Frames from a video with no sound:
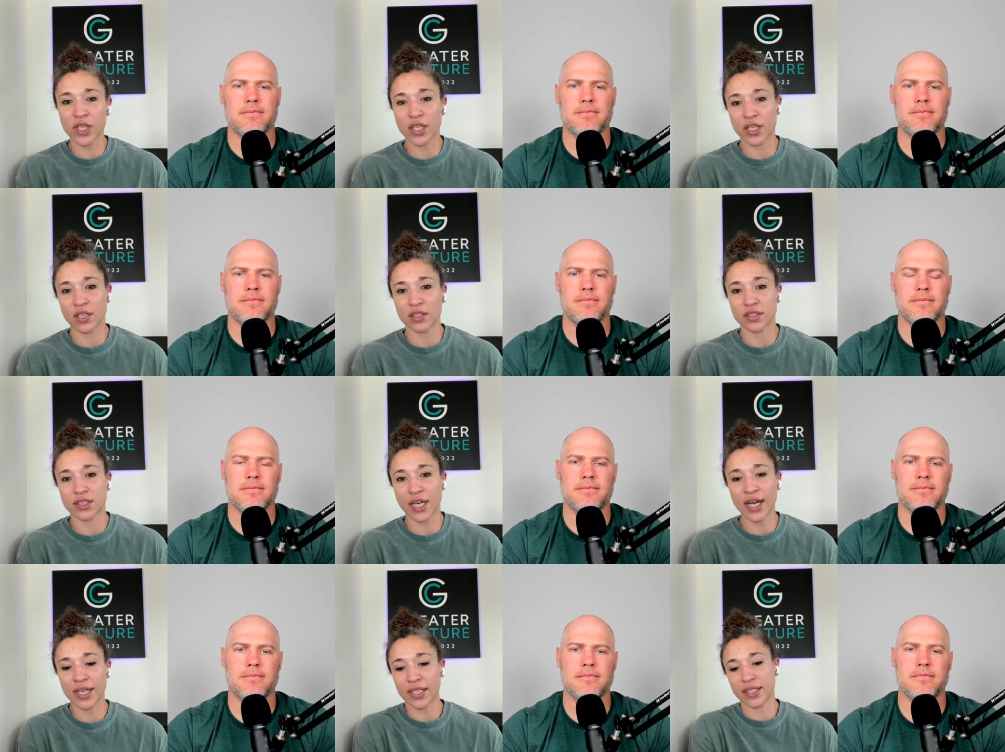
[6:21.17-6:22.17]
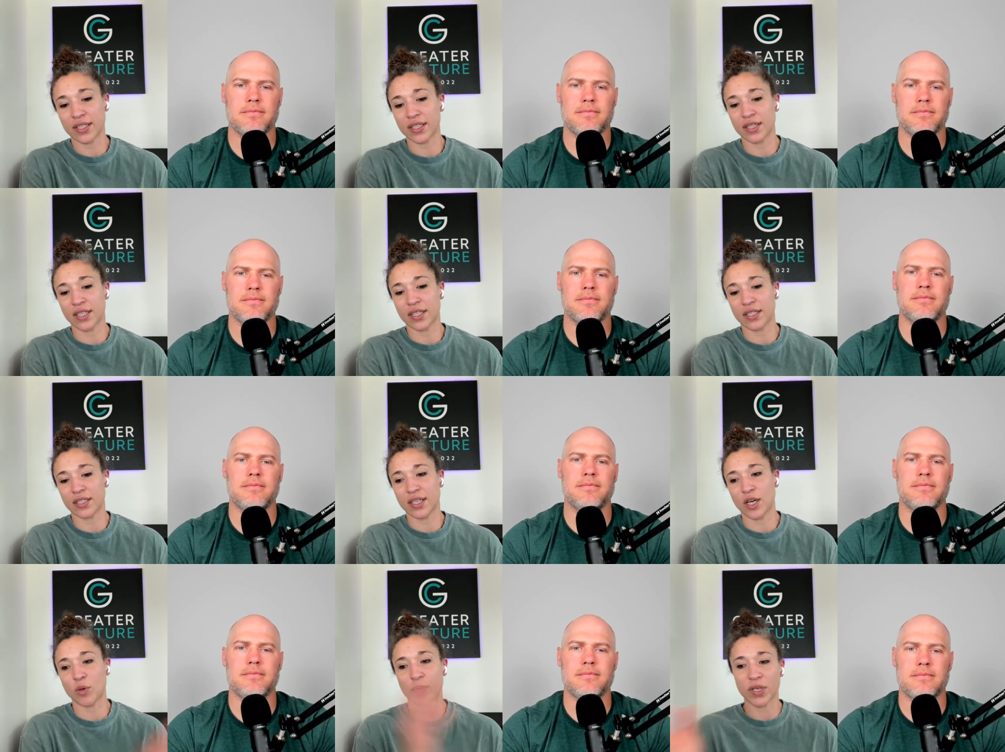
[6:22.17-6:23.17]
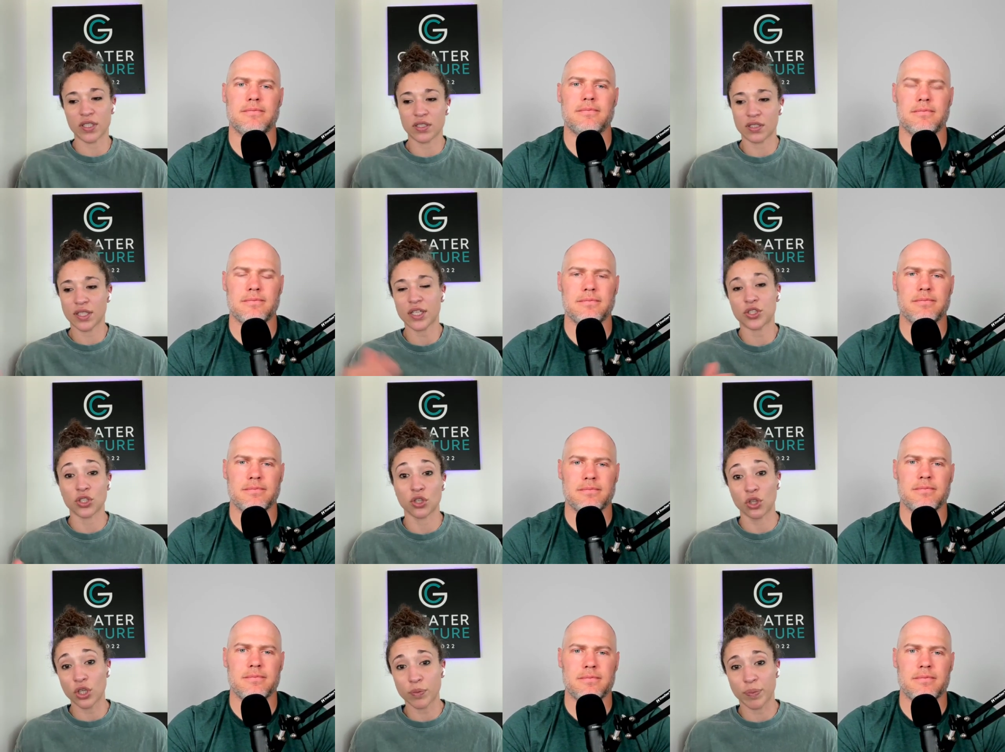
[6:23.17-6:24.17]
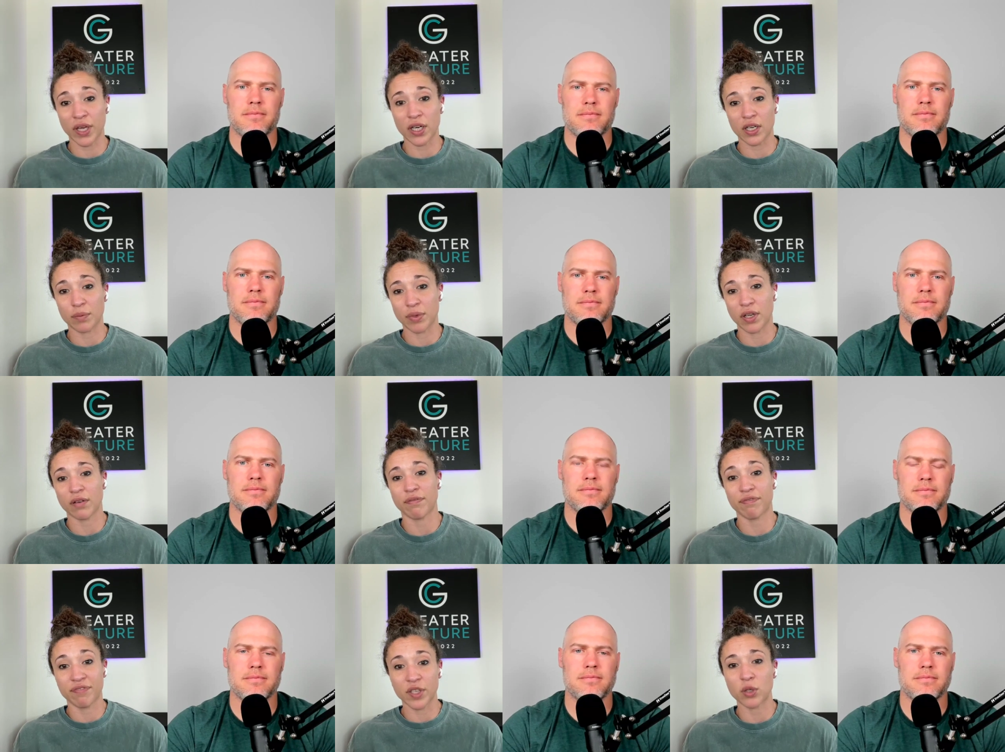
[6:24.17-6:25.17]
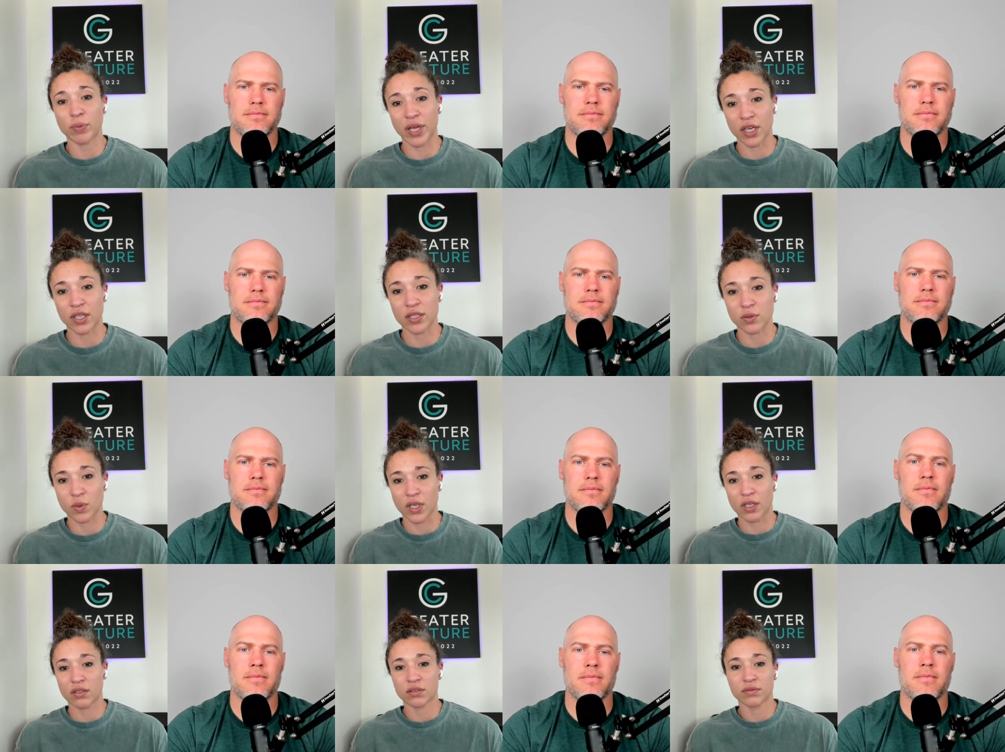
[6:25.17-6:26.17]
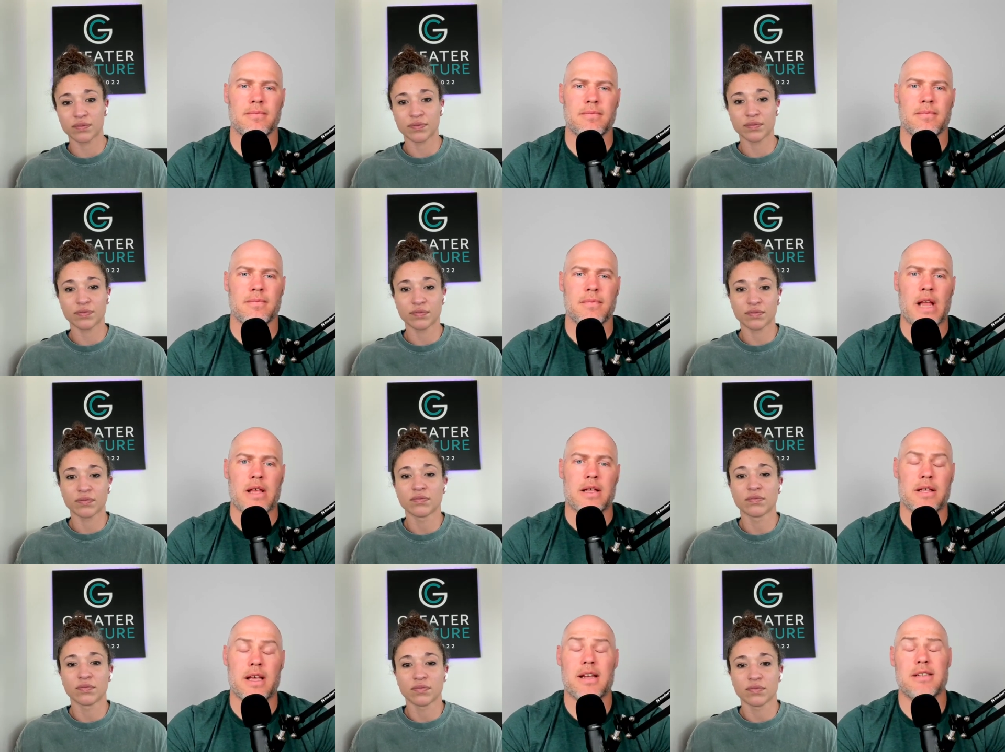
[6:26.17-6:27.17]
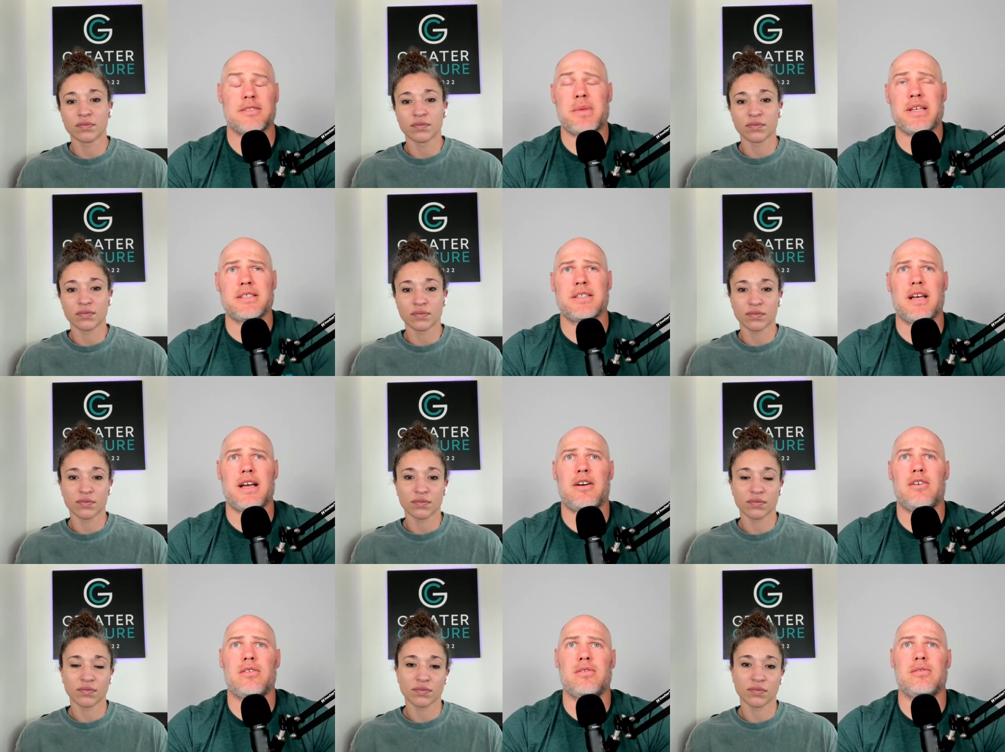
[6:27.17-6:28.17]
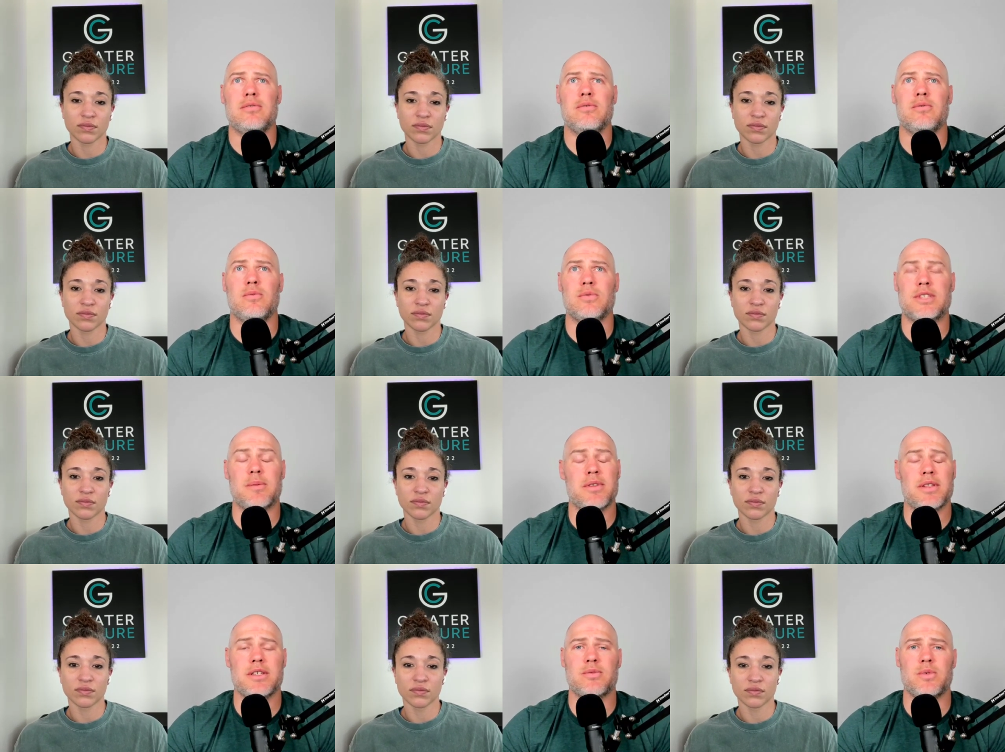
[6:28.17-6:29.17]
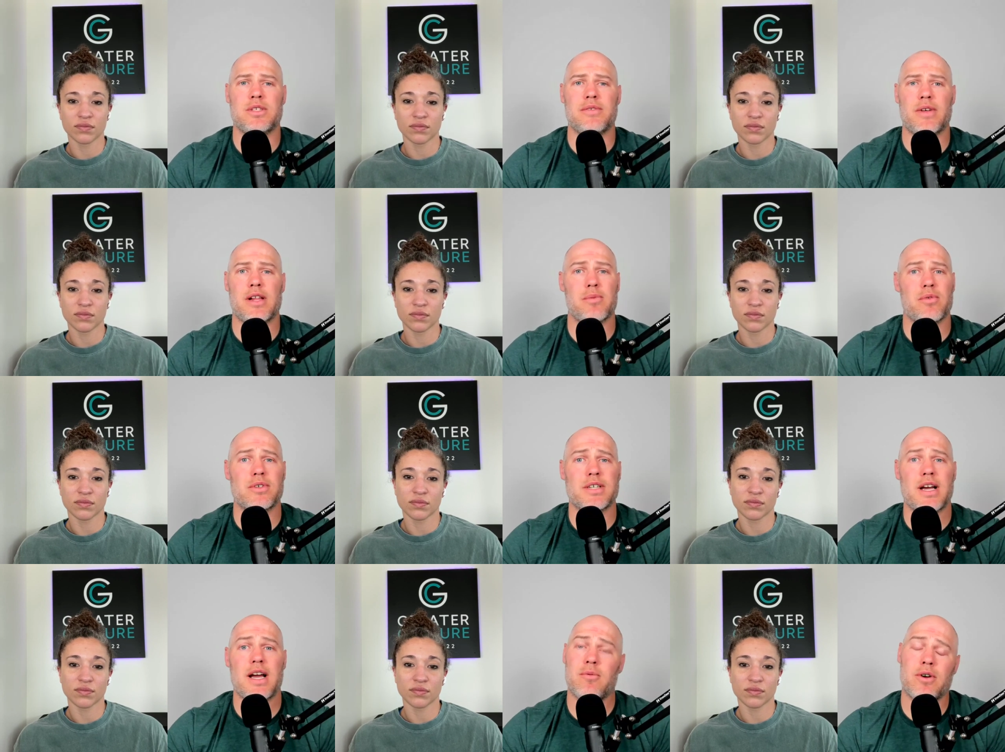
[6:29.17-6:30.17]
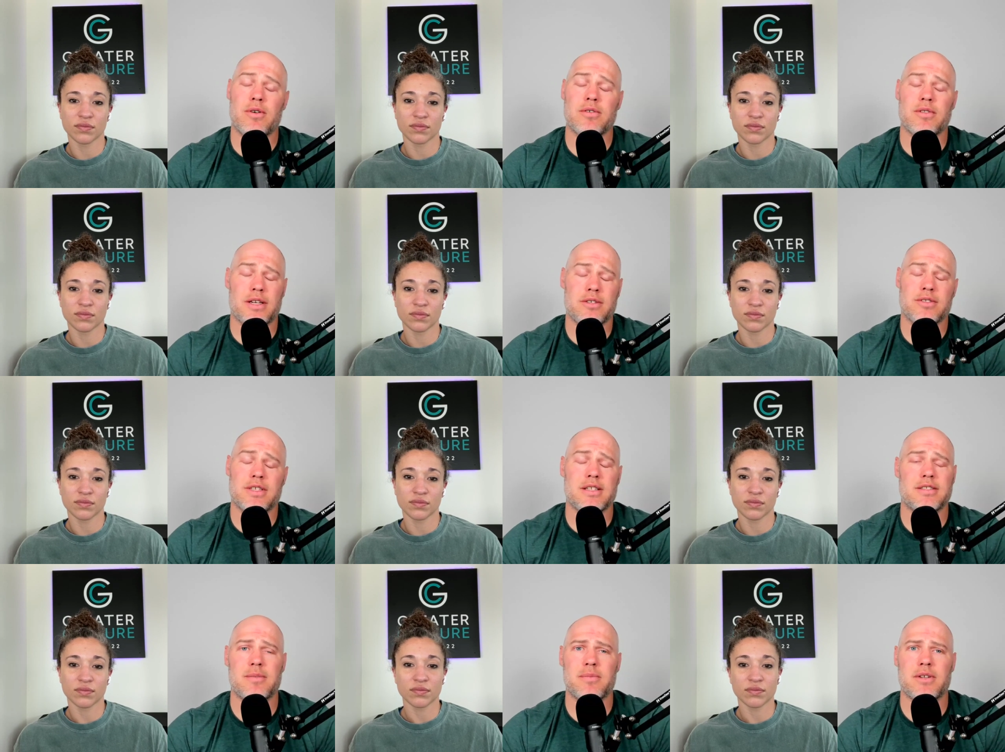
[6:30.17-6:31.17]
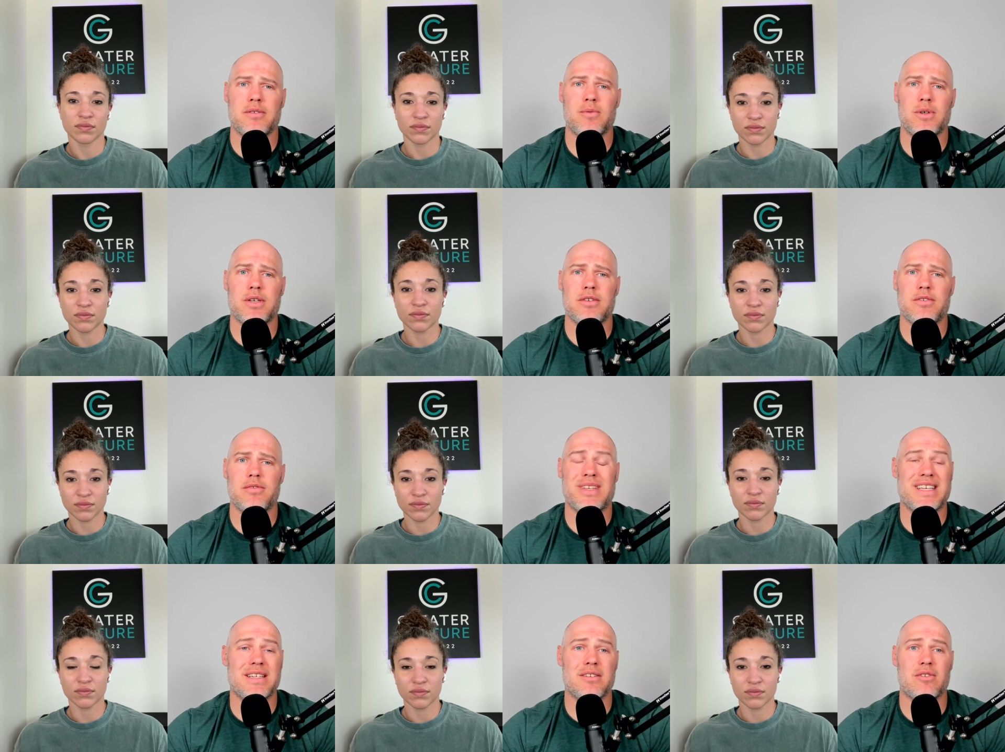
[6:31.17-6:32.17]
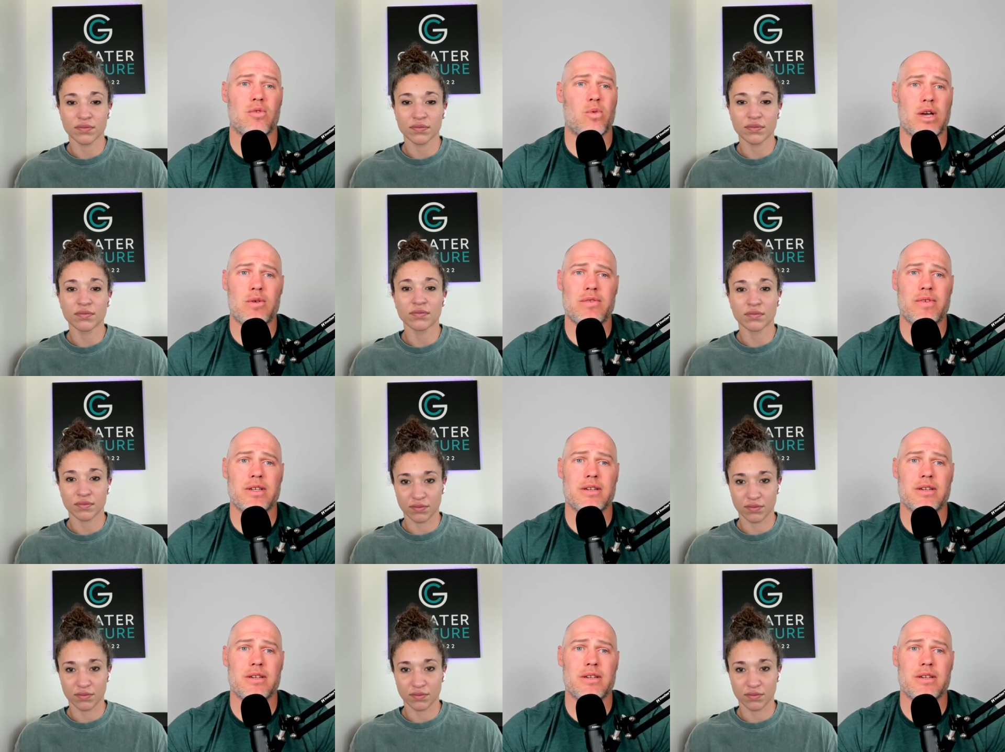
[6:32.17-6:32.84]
Speaker 1: tweak in our diet that then help us not just look better but feel better as well
Speaker 2: yeah and it's amazing how some of these we develop over time where like you said something we've eaten or a way we've